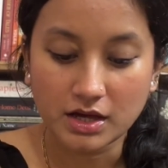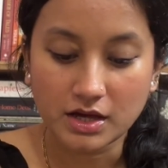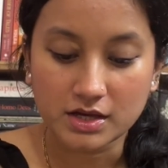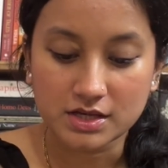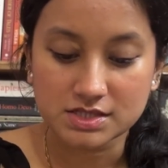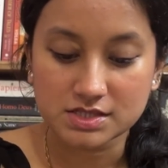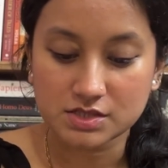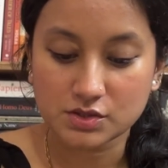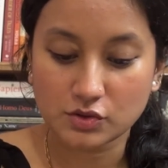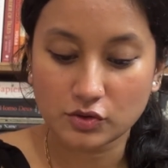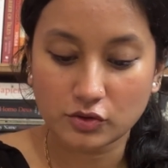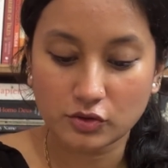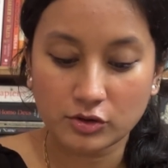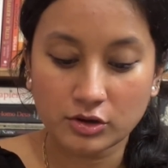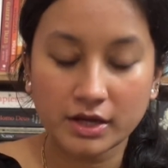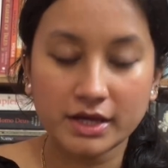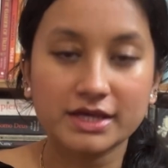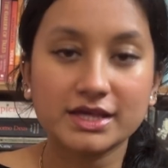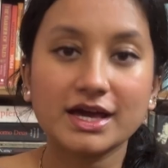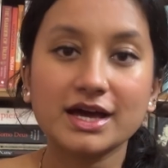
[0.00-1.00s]
So
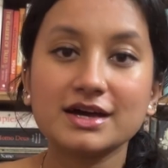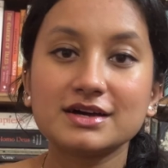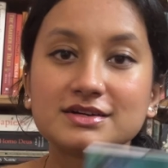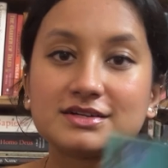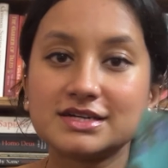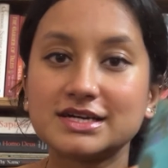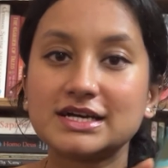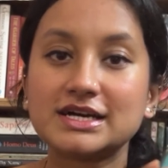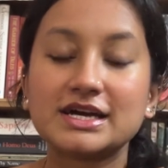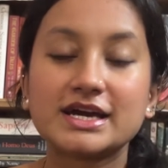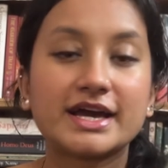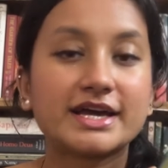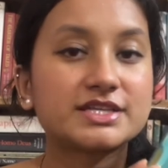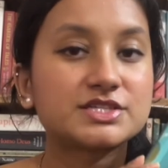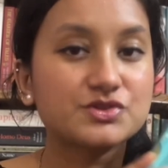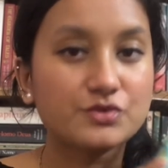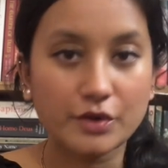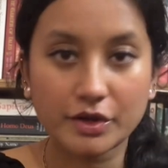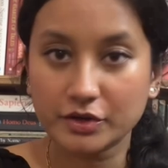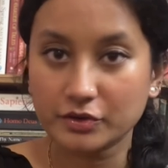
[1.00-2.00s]
yeah, it's
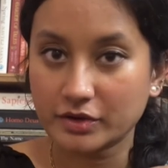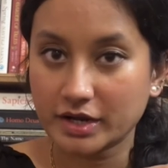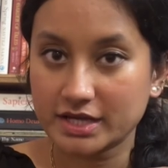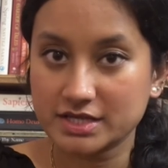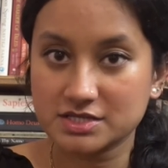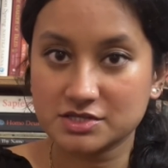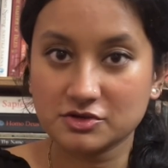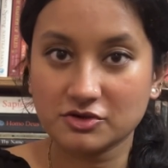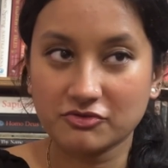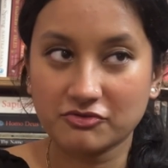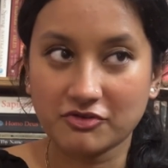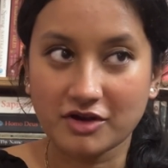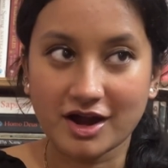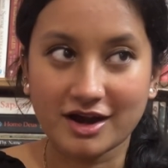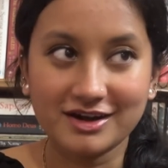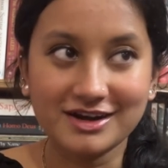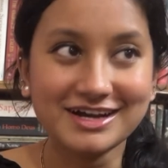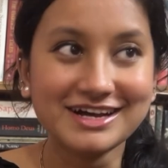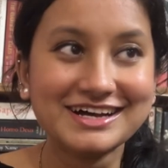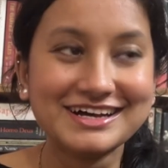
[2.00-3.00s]
going great so
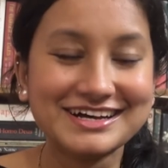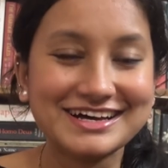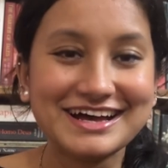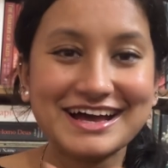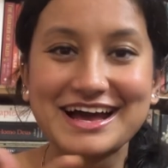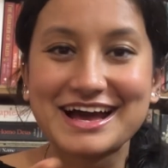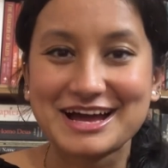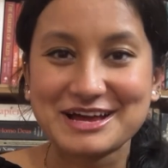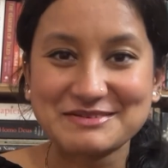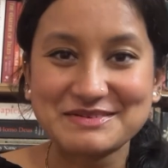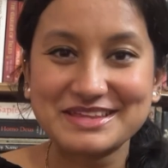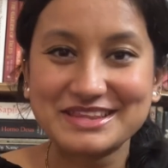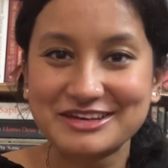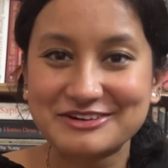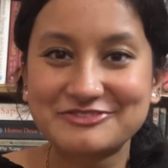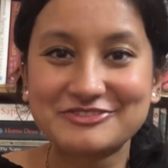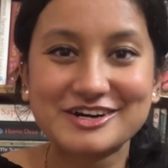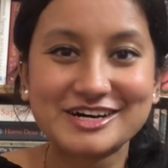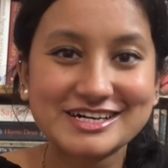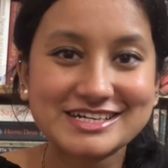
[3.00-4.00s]
far. I mean, the
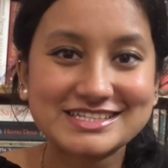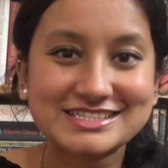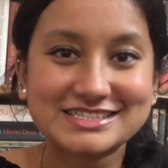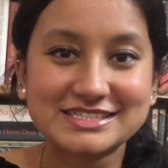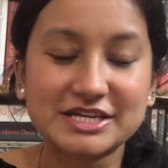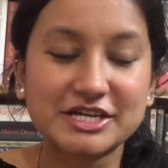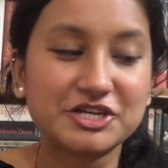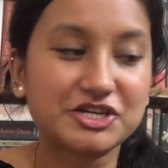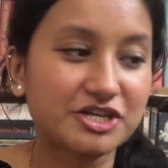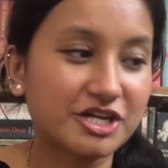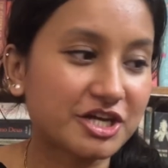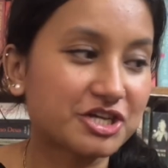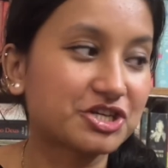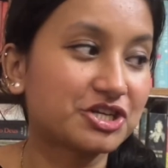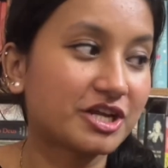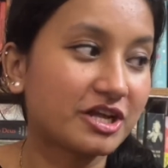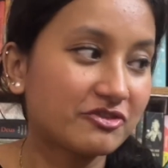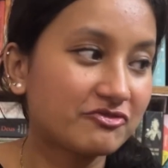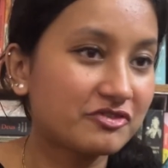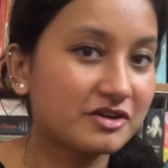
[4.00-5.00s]
first
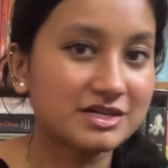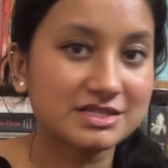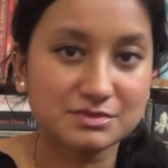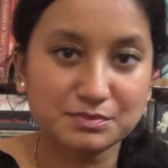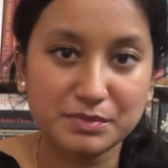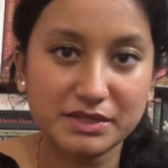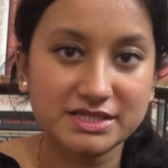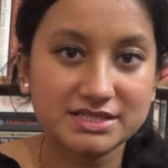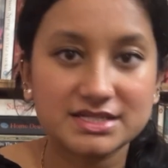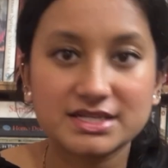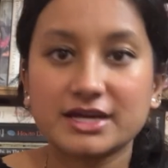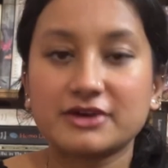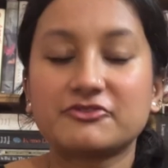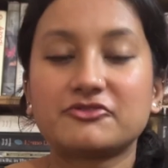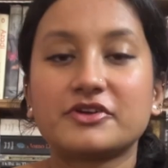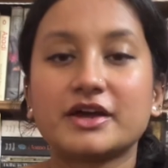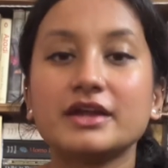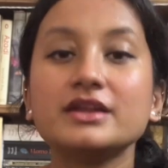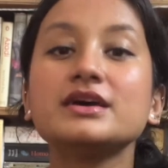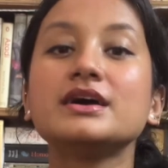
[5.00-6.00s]
introduction and first piece that I've
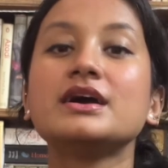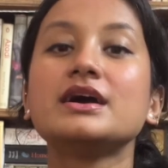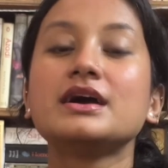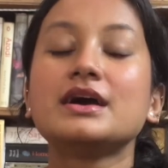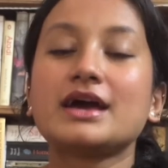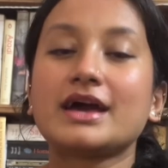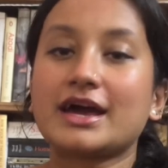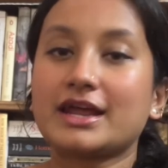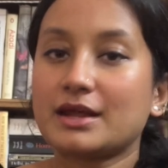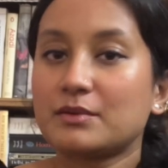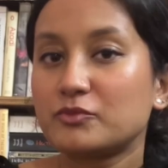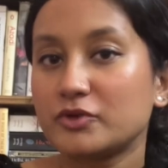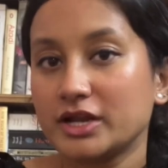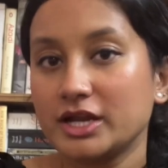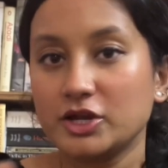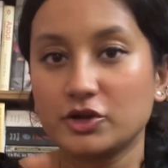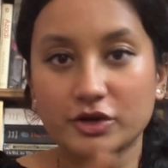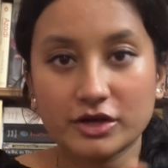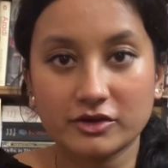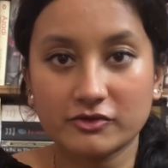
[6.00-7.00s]
read, and I'm
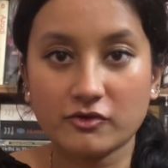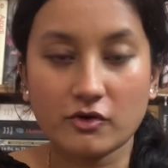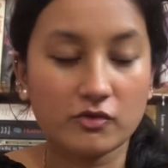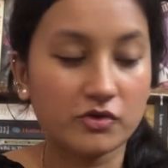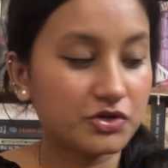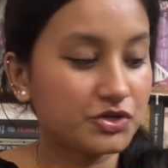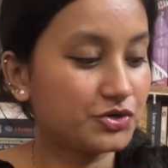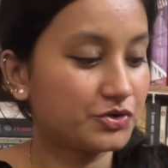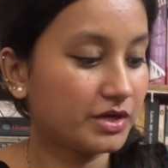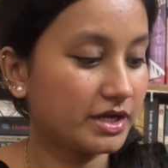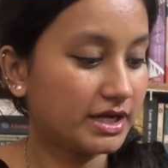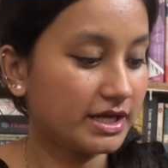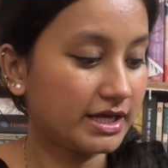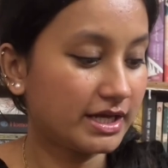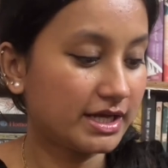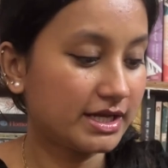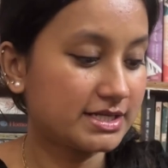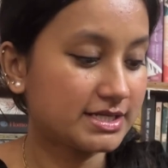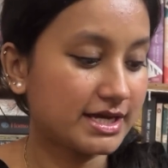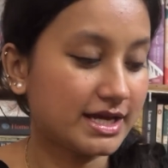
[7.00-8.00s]
really looking forward to
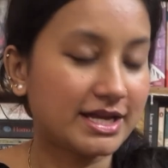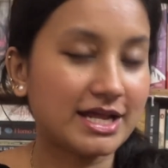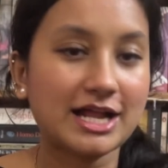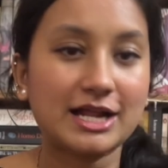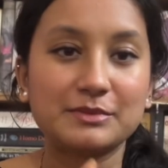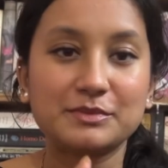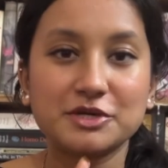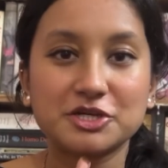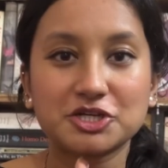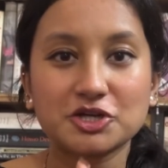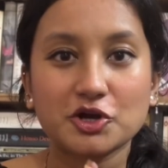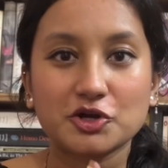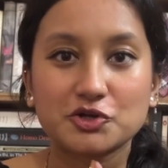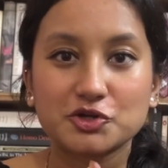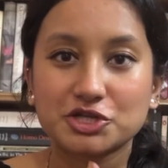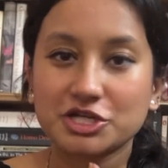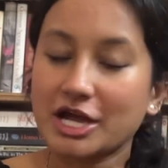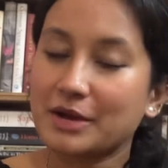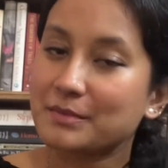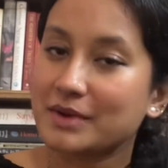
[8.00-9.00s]
reading it, and I'll be sure to
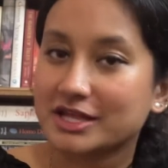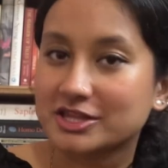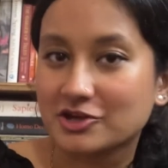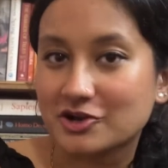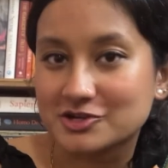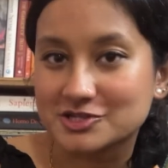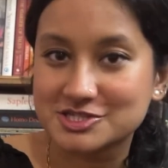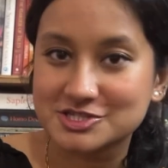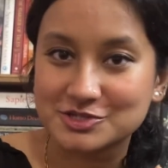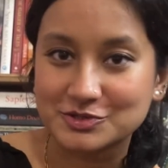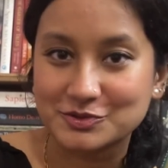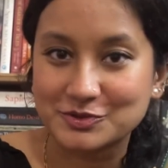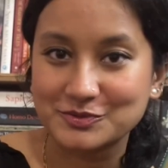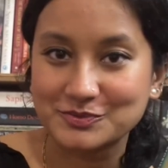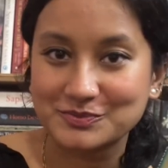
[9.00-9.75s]
share my thoughts soon.